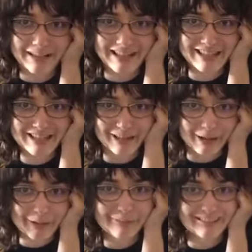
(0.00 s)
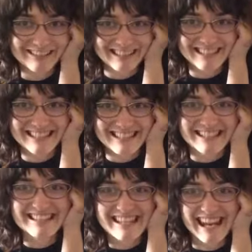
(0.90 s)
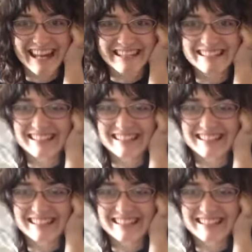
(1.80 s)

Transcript: mace or horrors things instead.